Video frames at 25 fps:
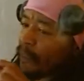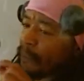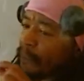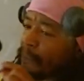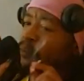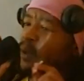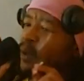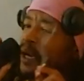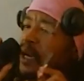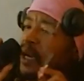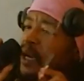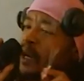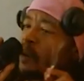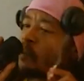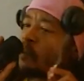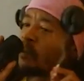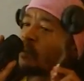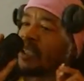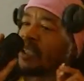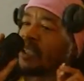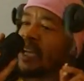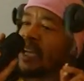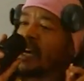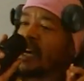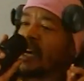Round
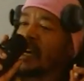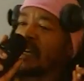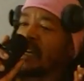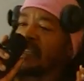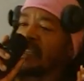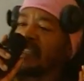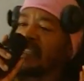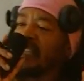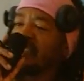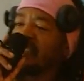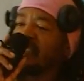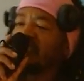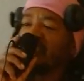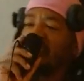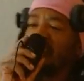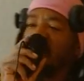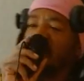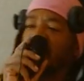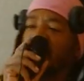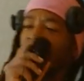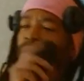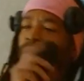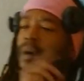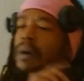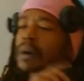lie they
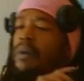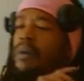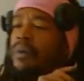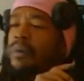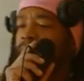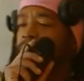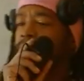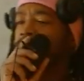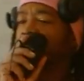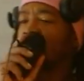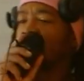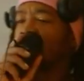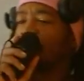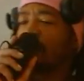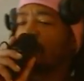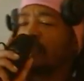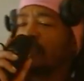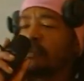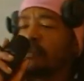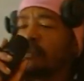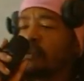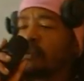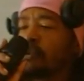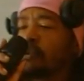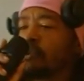tell. But
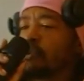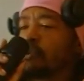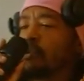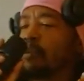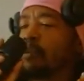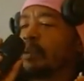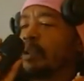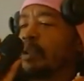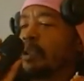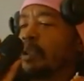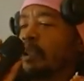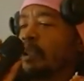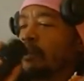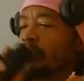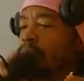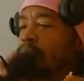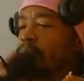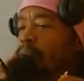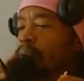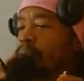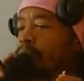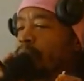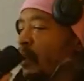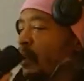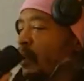if you're a true
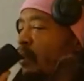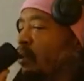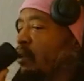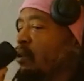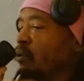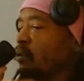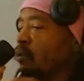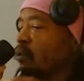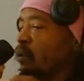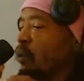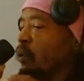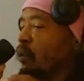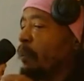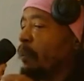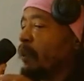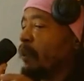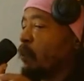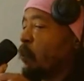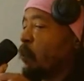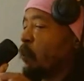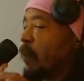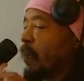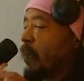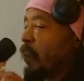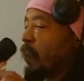believer, you know me
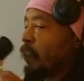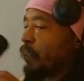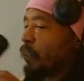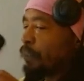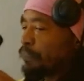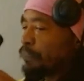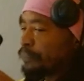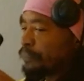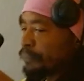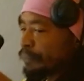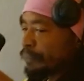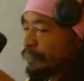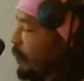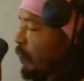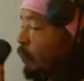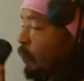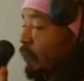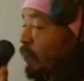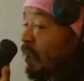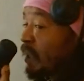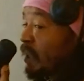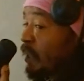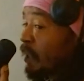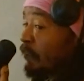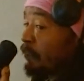well.
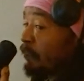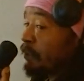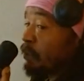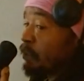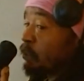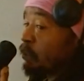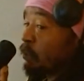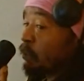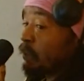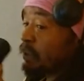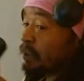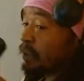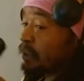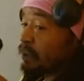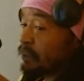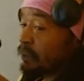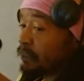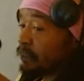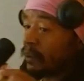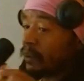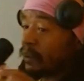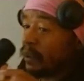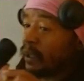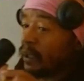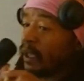With every twist,
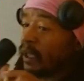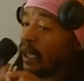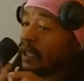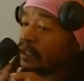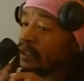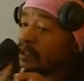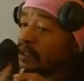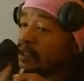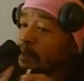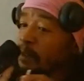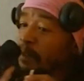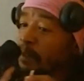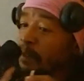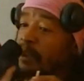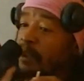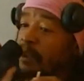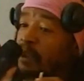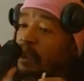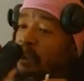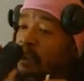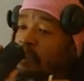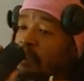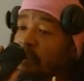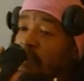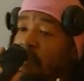I spin
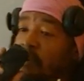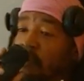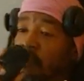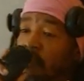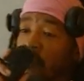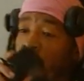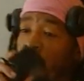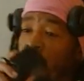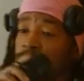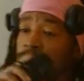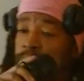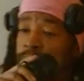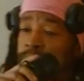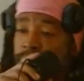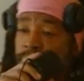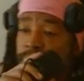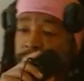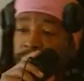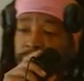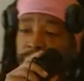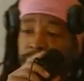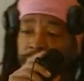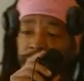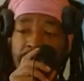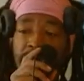untrue.
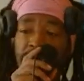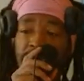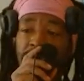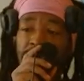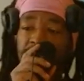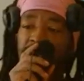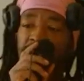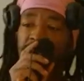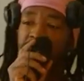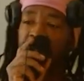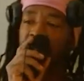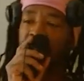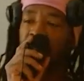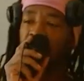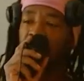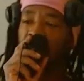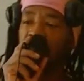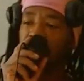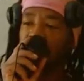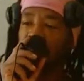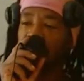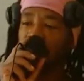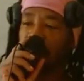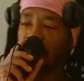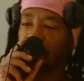Instead,
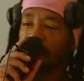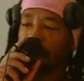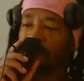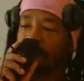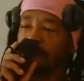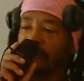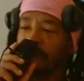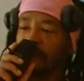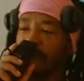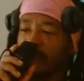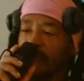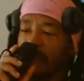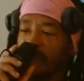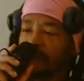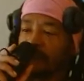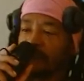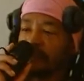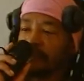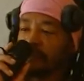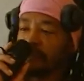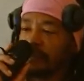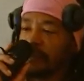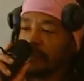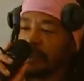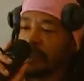I'm flat.
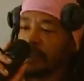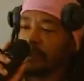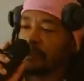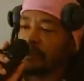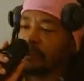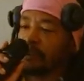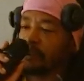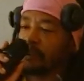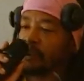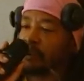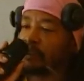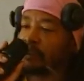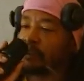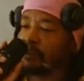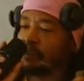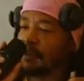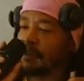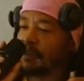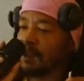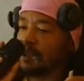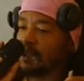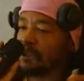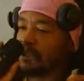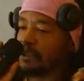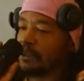And so,
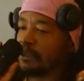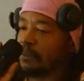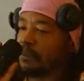it's the